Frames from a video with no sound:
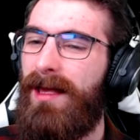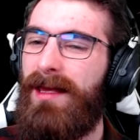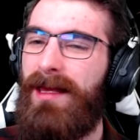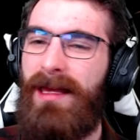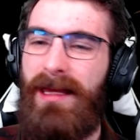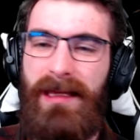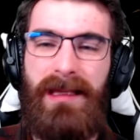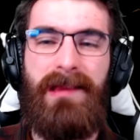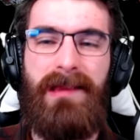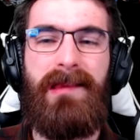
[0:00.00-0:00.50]

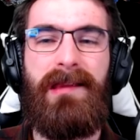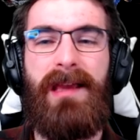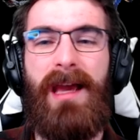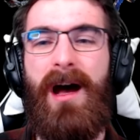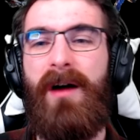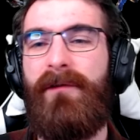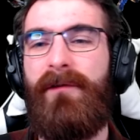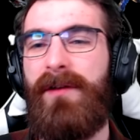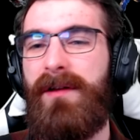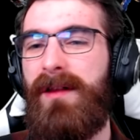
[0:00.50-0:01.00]
Easy
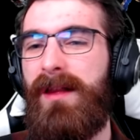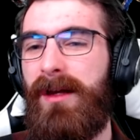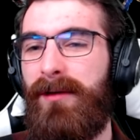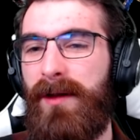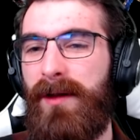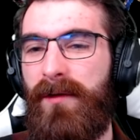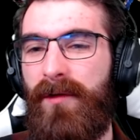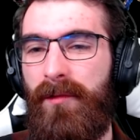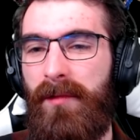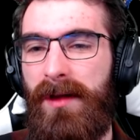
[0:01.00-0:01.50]
alpha
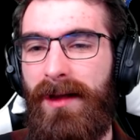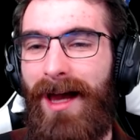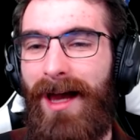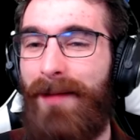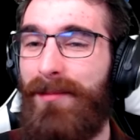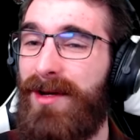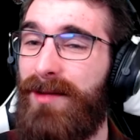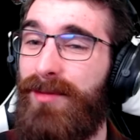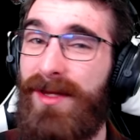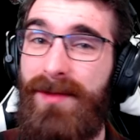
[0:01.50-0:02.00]
clearance for me. I'm
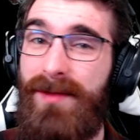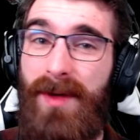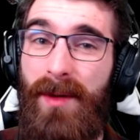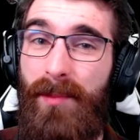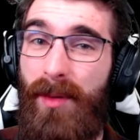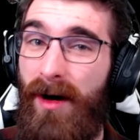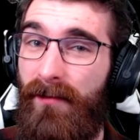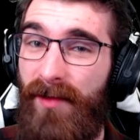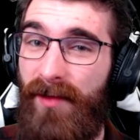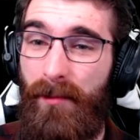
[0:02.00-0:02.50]
gonna put them
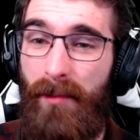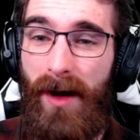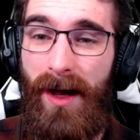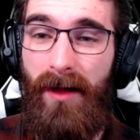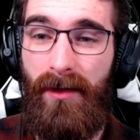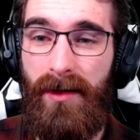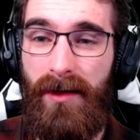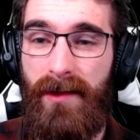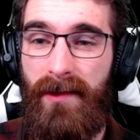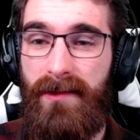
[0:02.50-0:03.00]
above the
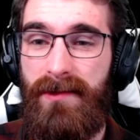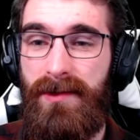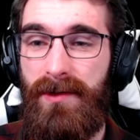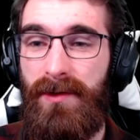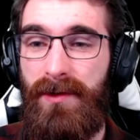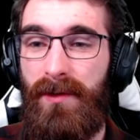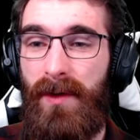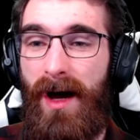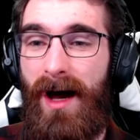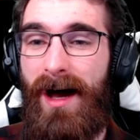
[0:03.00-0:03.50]
Bile Guts
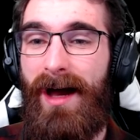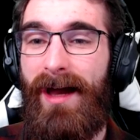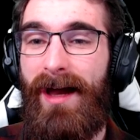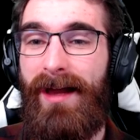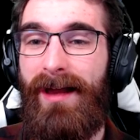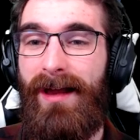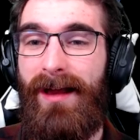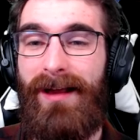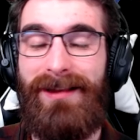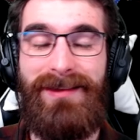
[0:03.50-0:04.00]
too.
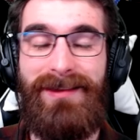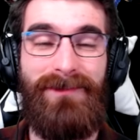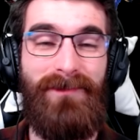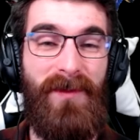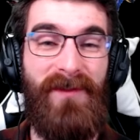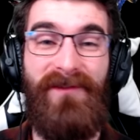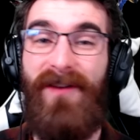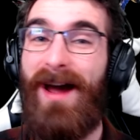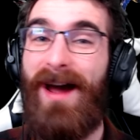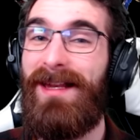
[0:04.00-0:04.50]

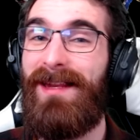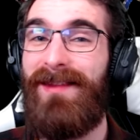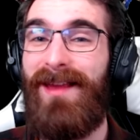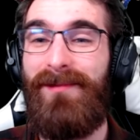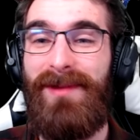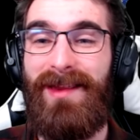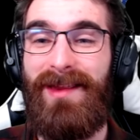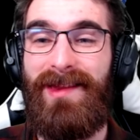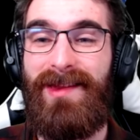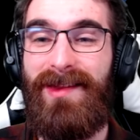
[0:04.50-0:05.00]
Fighting
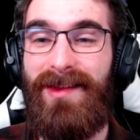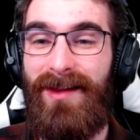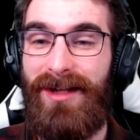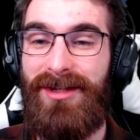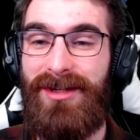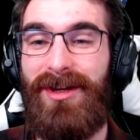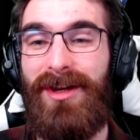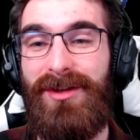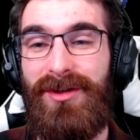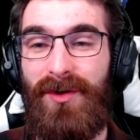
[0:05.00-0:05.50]
them is
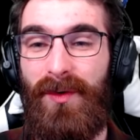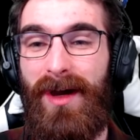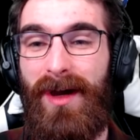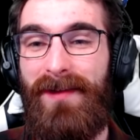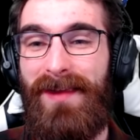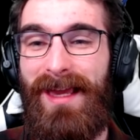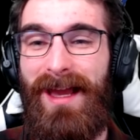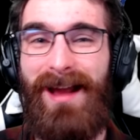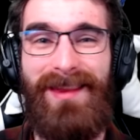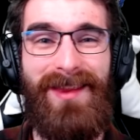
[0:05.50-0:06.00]
such a joy.
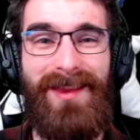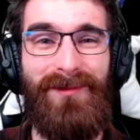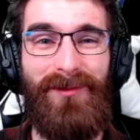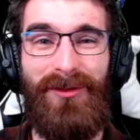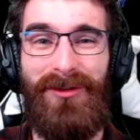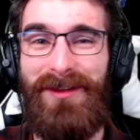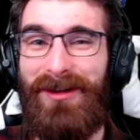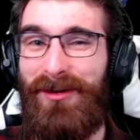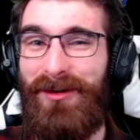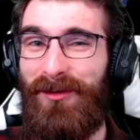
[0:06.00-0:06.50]
They got some
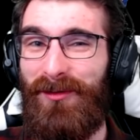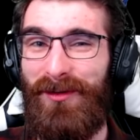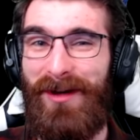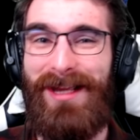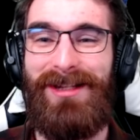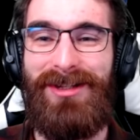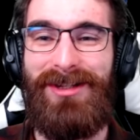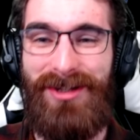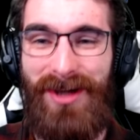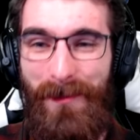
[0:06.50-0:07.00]
really
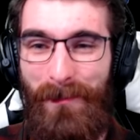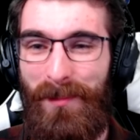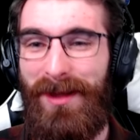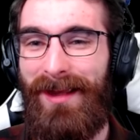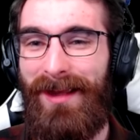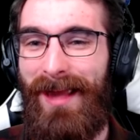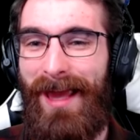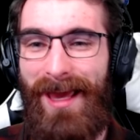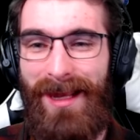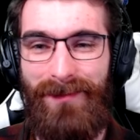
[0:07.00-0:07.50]
great
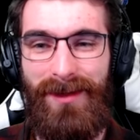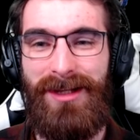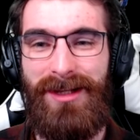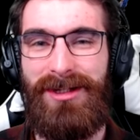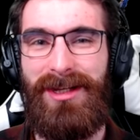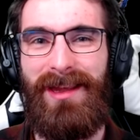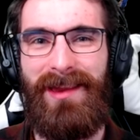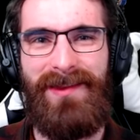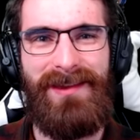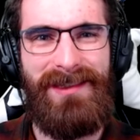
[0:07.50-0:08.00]
jumping
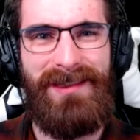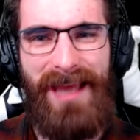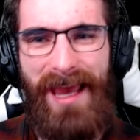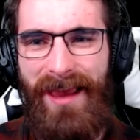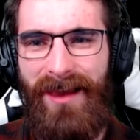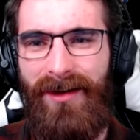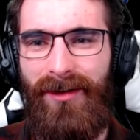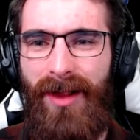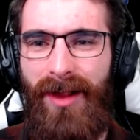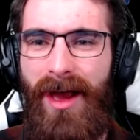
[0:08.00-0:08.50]
animations. The
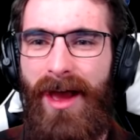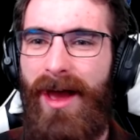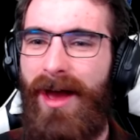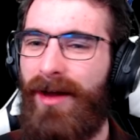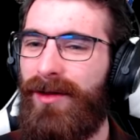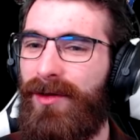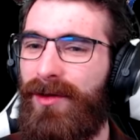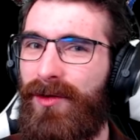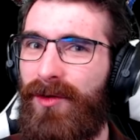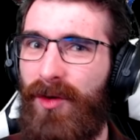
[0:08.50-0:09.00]
tail,
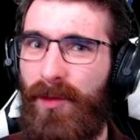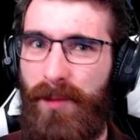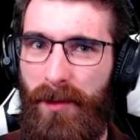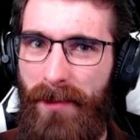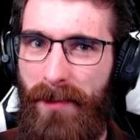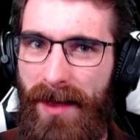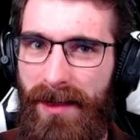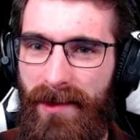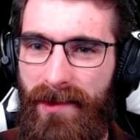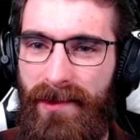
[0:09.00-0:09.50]
super
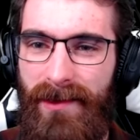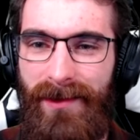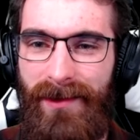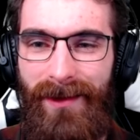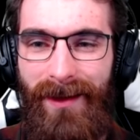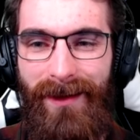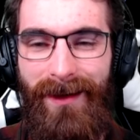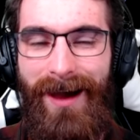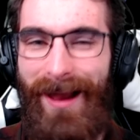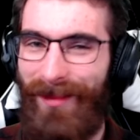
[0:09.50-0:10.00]
menacing.
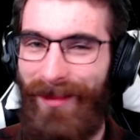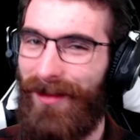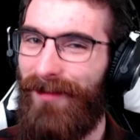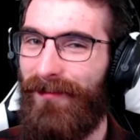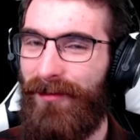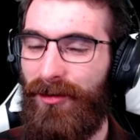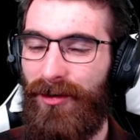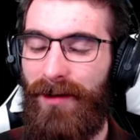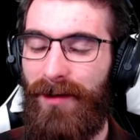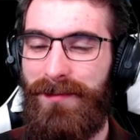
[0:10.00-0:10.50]
I love
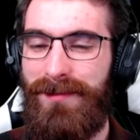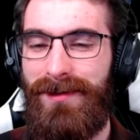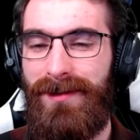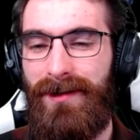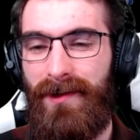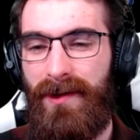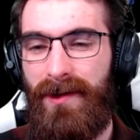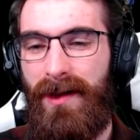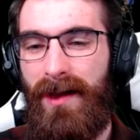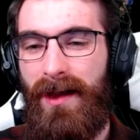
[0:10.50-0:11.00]

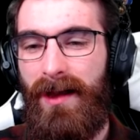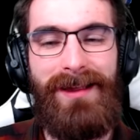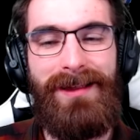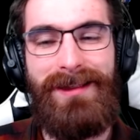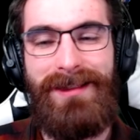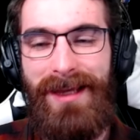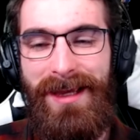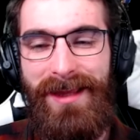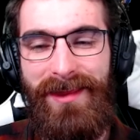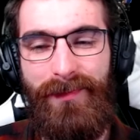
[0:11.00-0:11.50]
Corruptors.
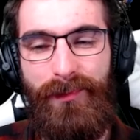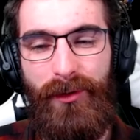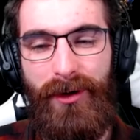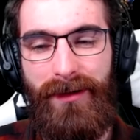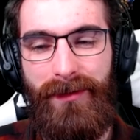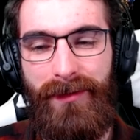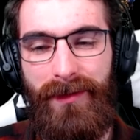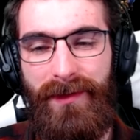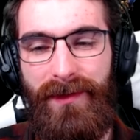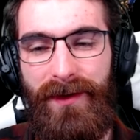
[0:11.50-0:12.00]

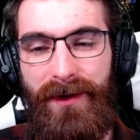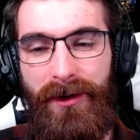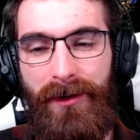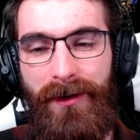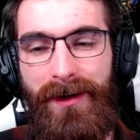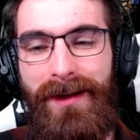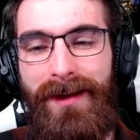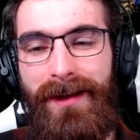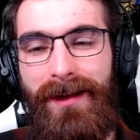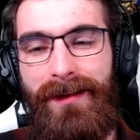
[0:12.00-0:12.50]
Deathbringers
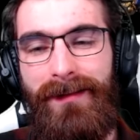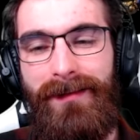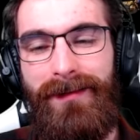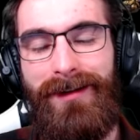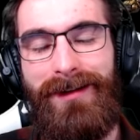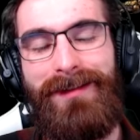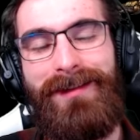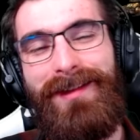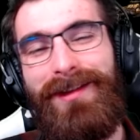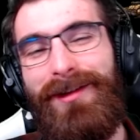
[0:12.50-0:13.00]
though.
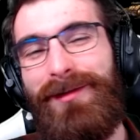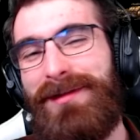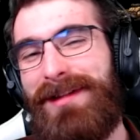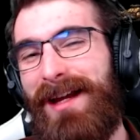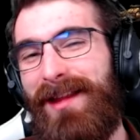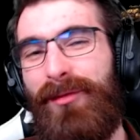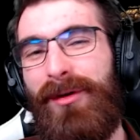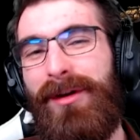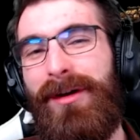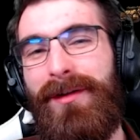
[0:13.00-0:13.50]
Look, so
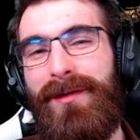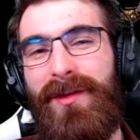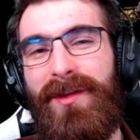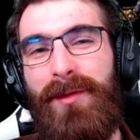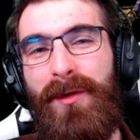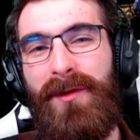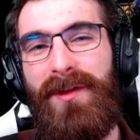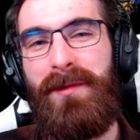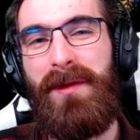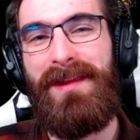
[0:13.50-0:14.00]
Deathbringers are
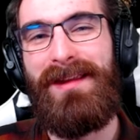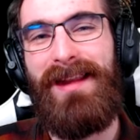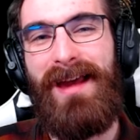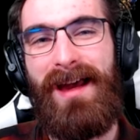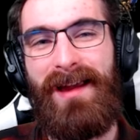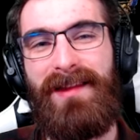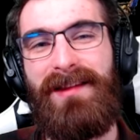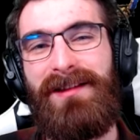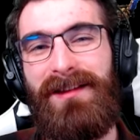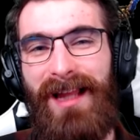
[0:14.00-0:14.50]
supposed to be the
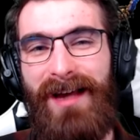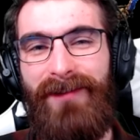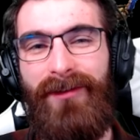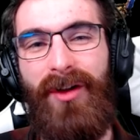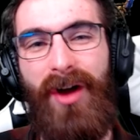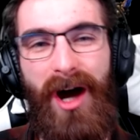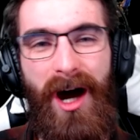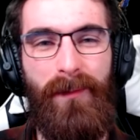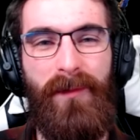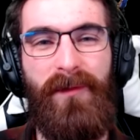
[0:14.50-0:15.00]
next
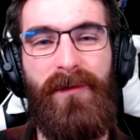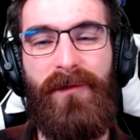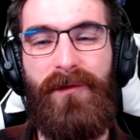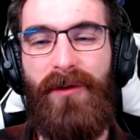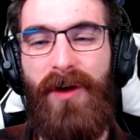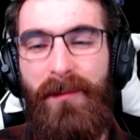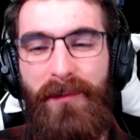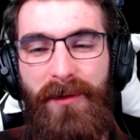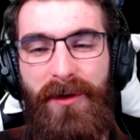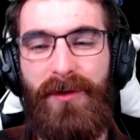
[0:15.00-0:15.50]
level up
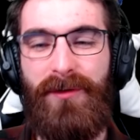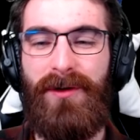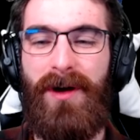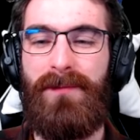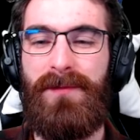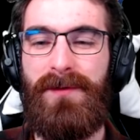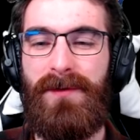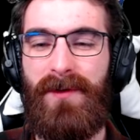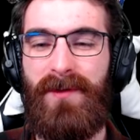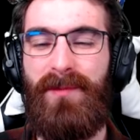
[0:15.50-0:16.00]
from
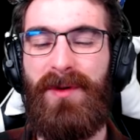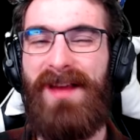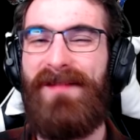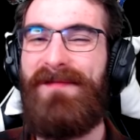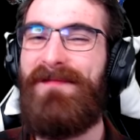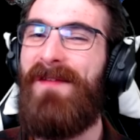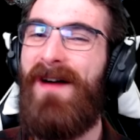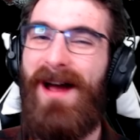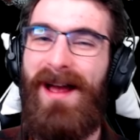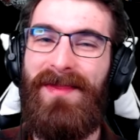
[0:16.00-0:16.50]
Corruptors, but I
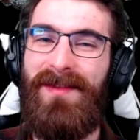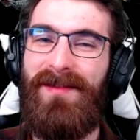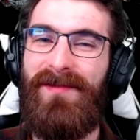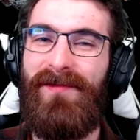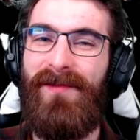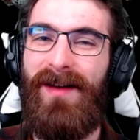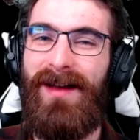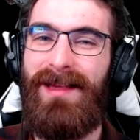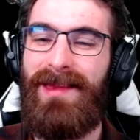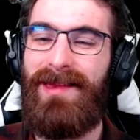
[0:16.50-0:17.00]
find their
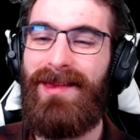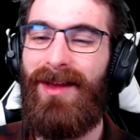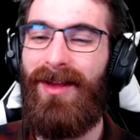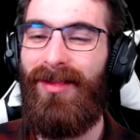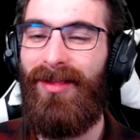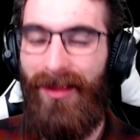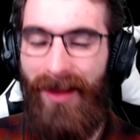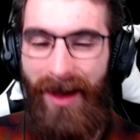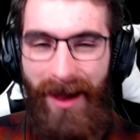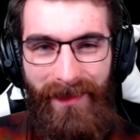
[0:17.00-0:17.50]
fights a
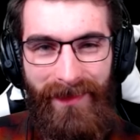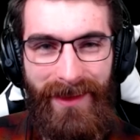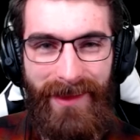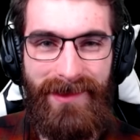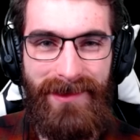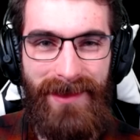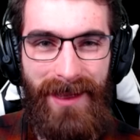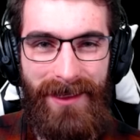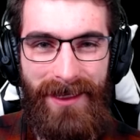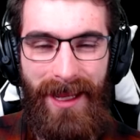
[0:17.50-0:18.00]
lot less
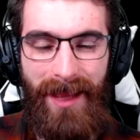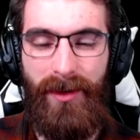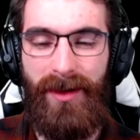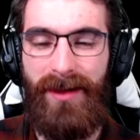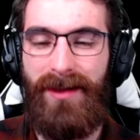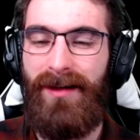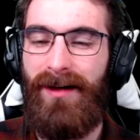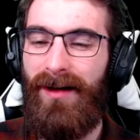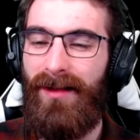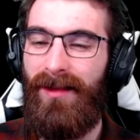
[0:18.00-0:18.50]

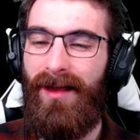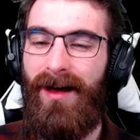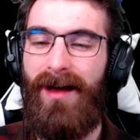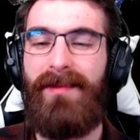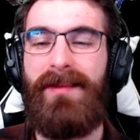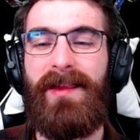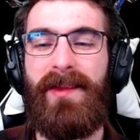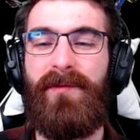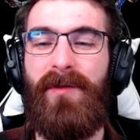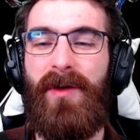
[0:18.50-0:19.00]
dynamic, a lot
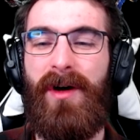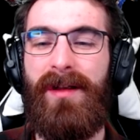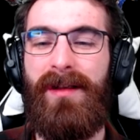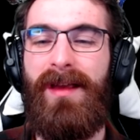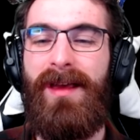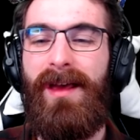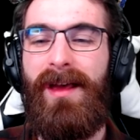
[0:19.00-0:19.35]
less fun.